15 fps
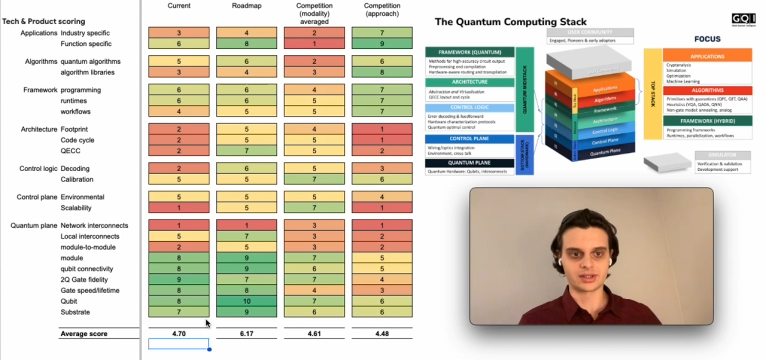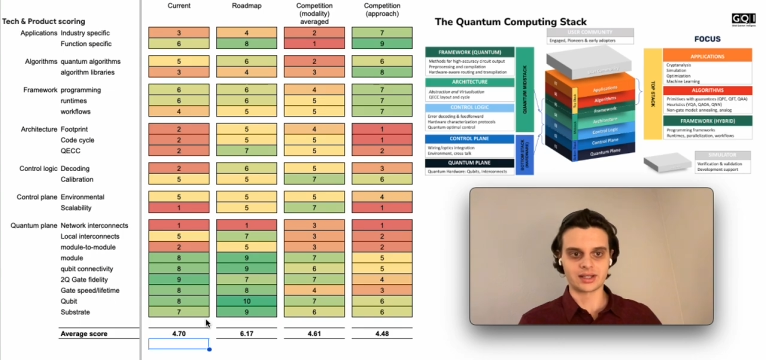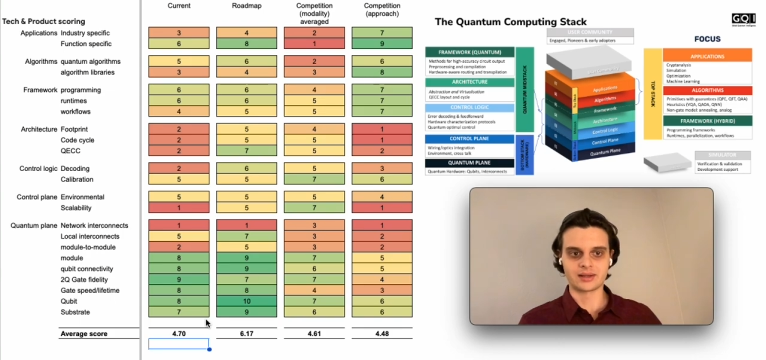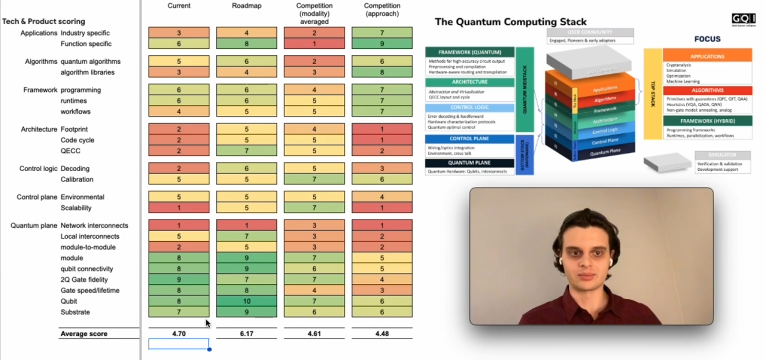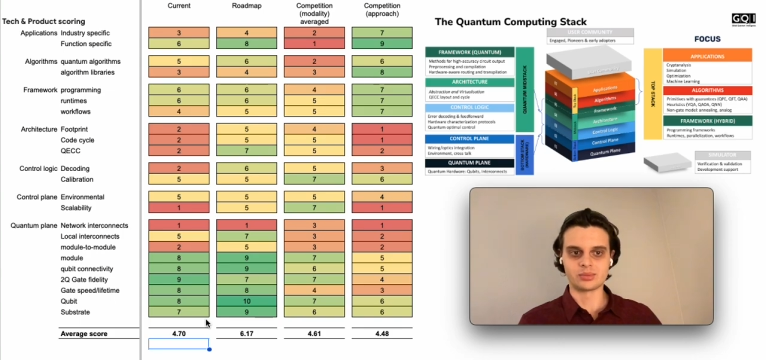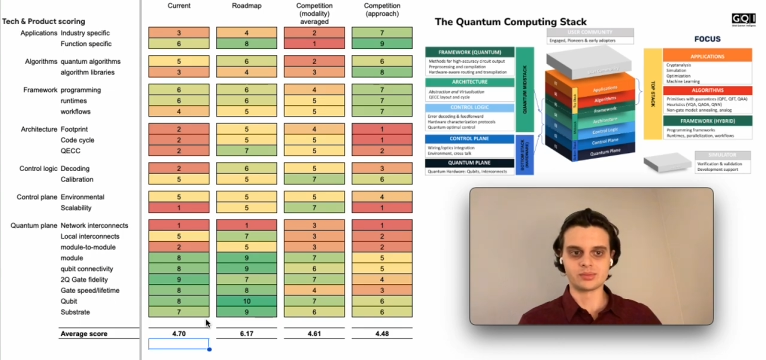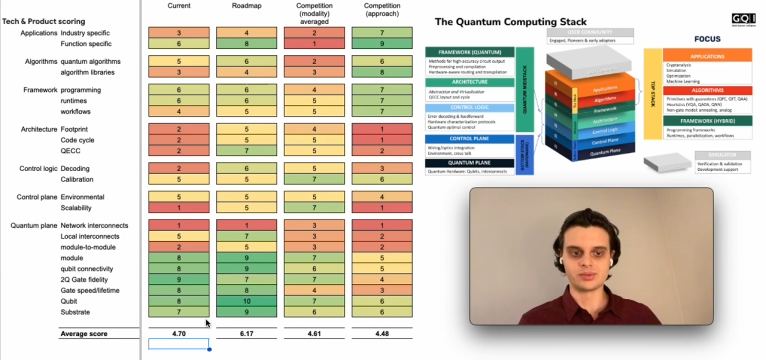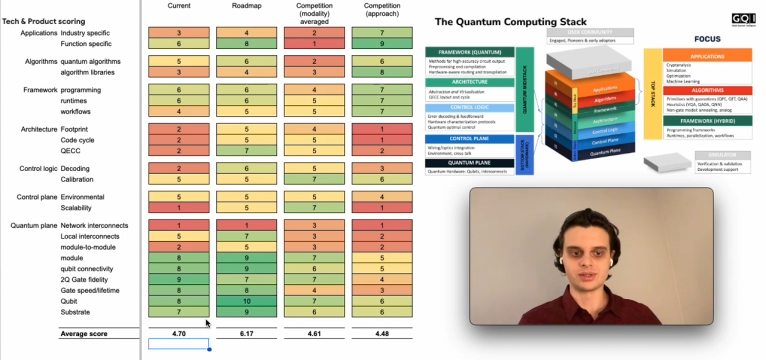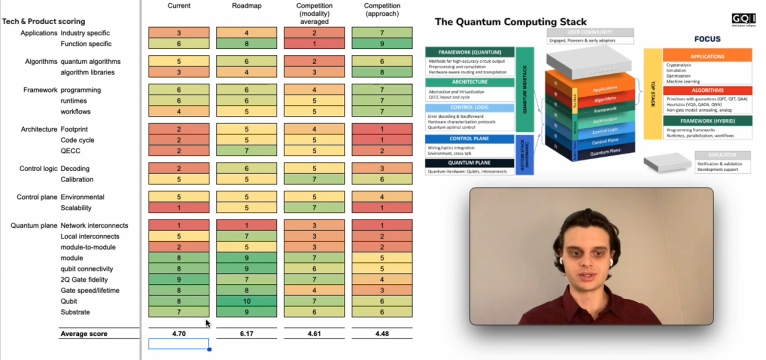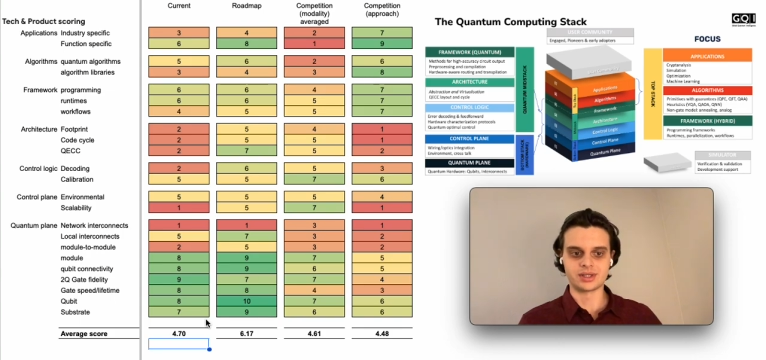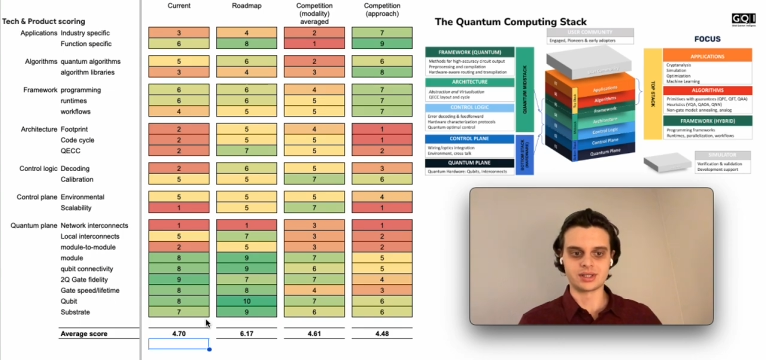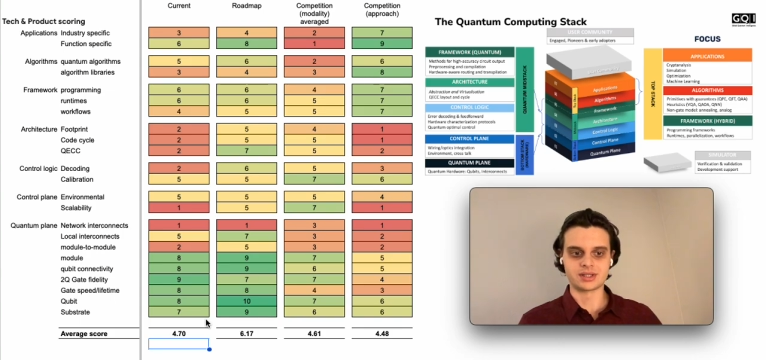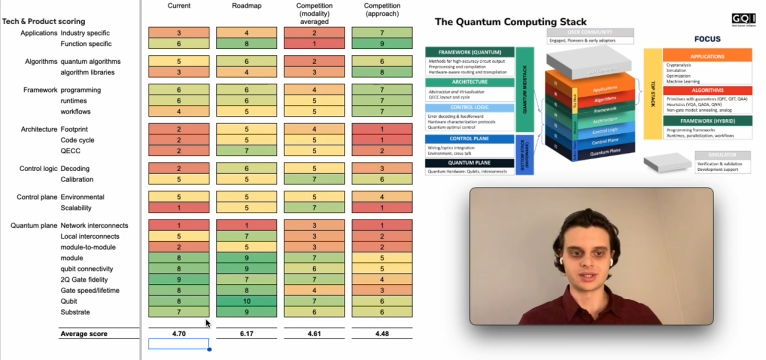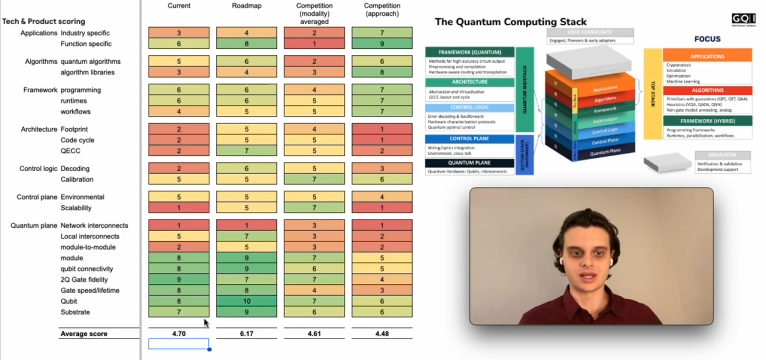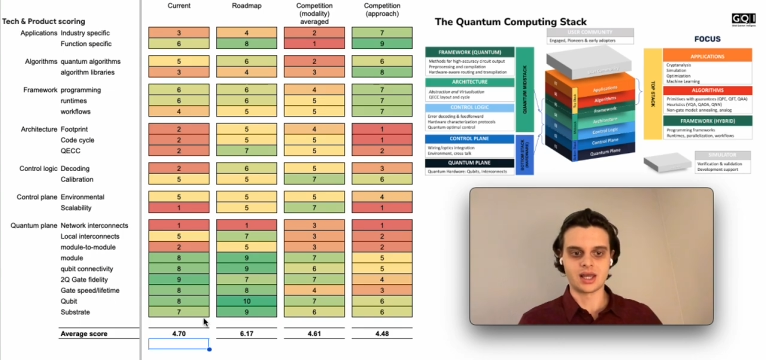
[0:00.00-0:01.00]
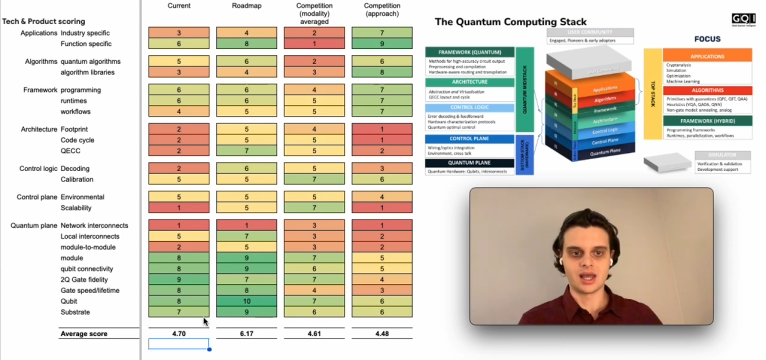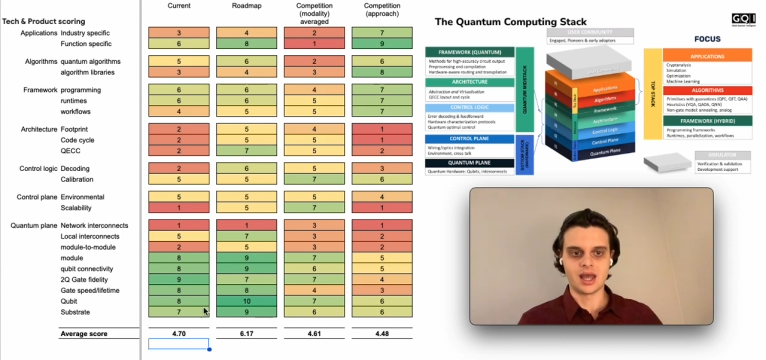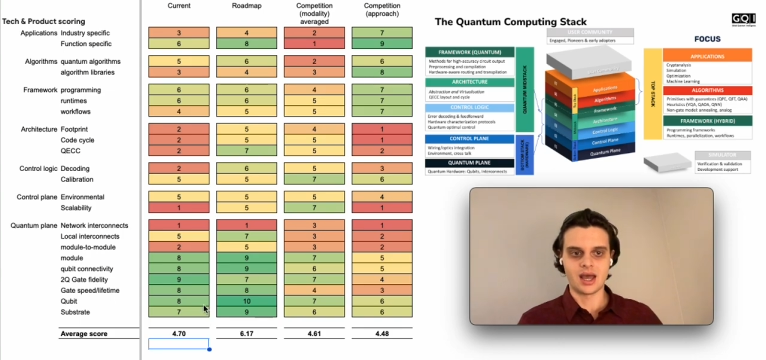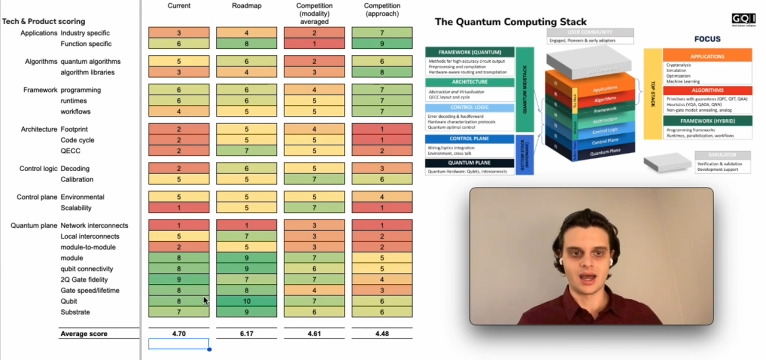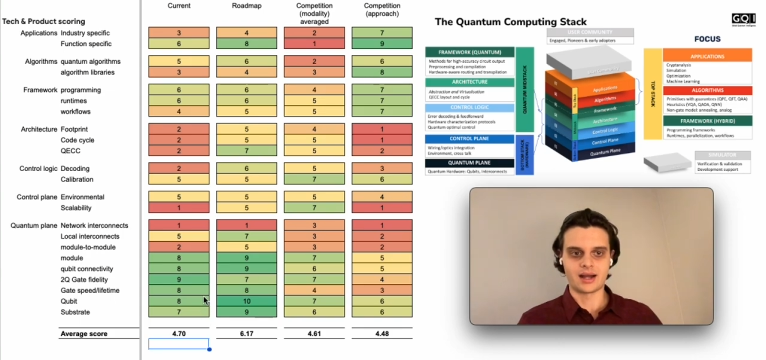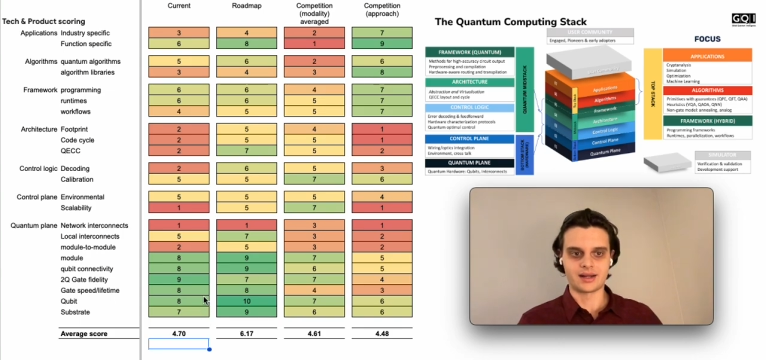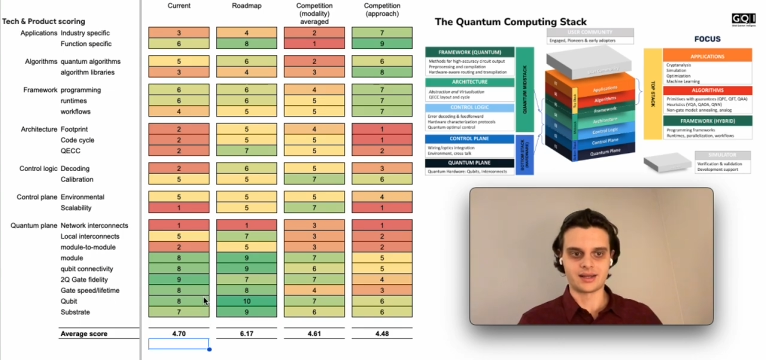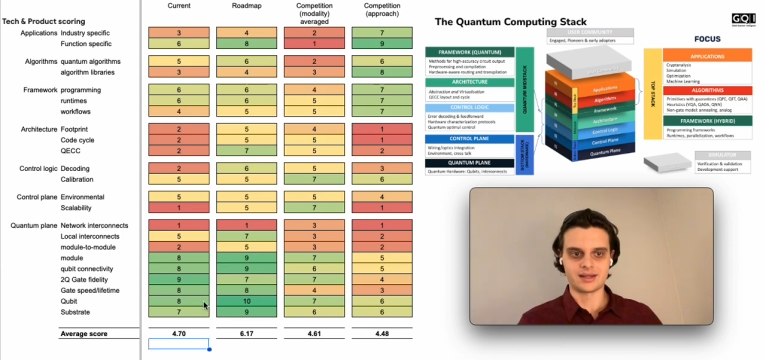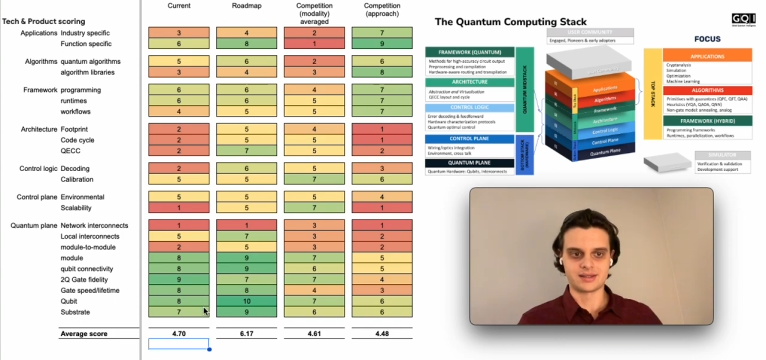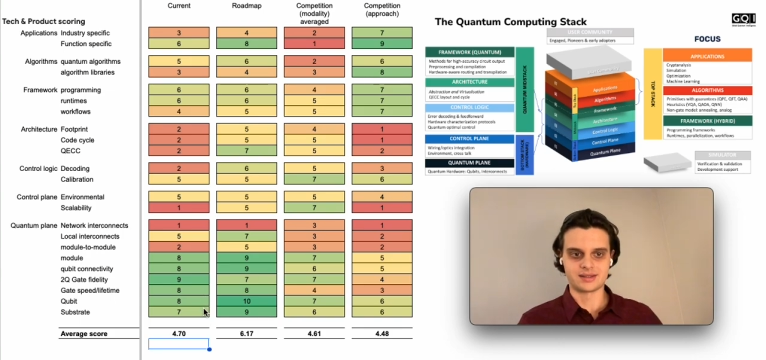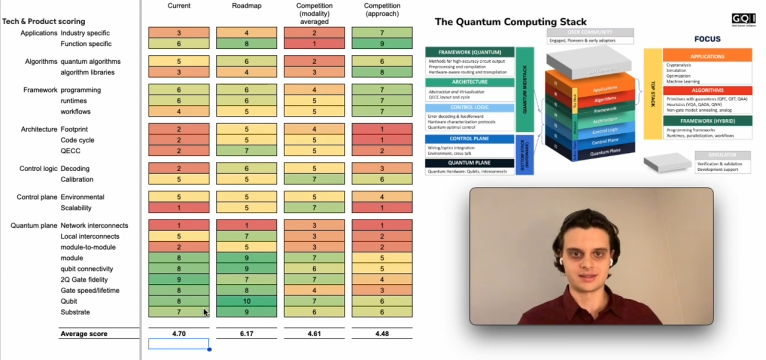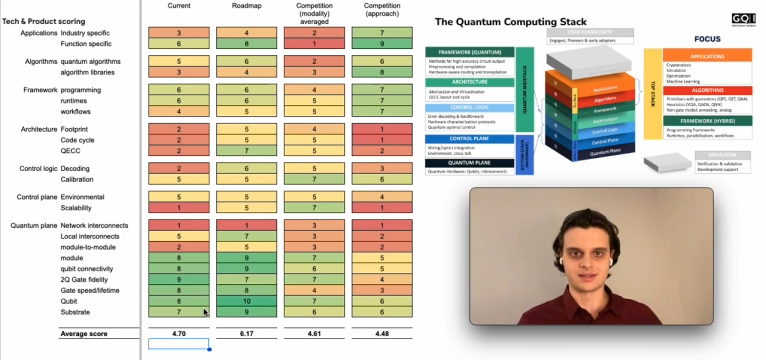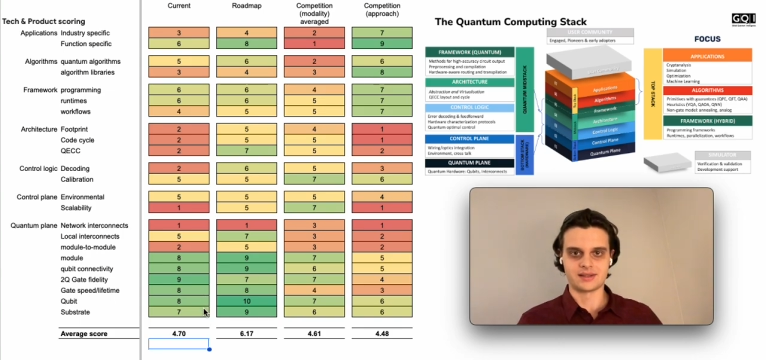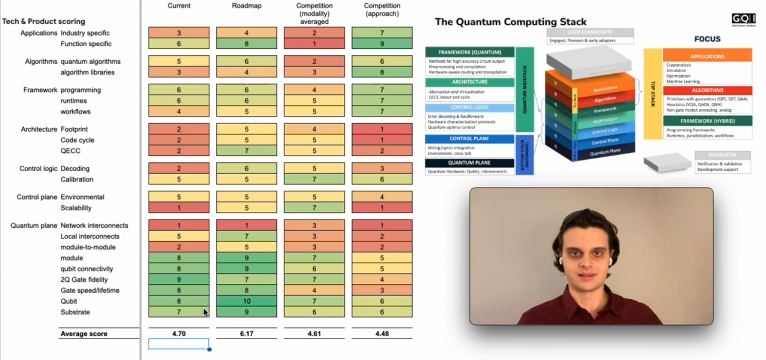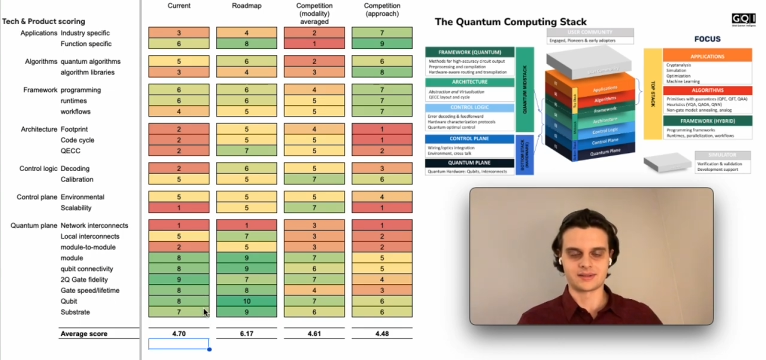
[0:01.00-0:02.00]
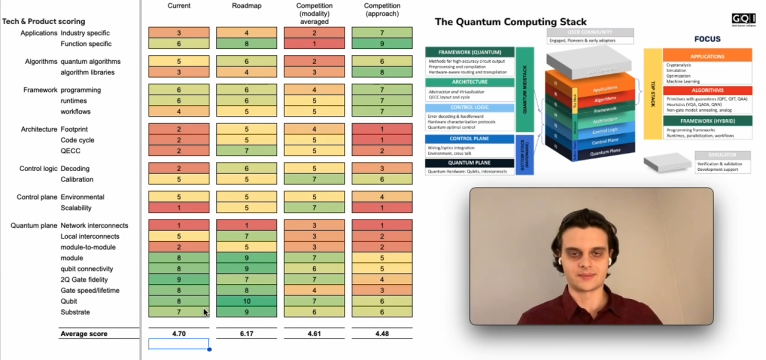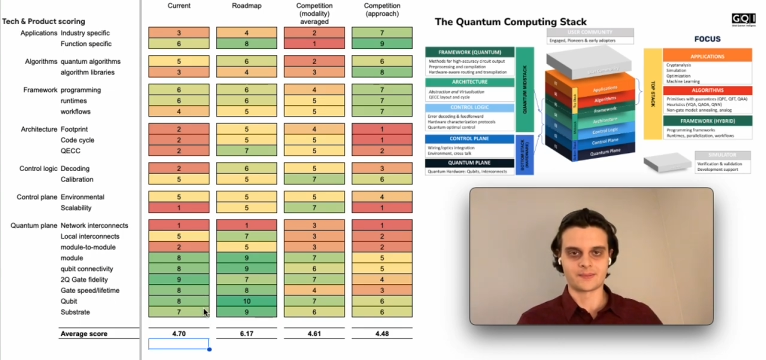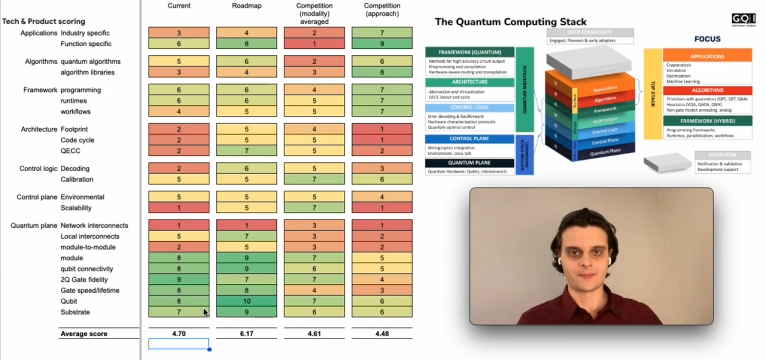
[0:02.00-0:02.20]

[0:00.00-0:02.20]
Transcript: capabilities against this.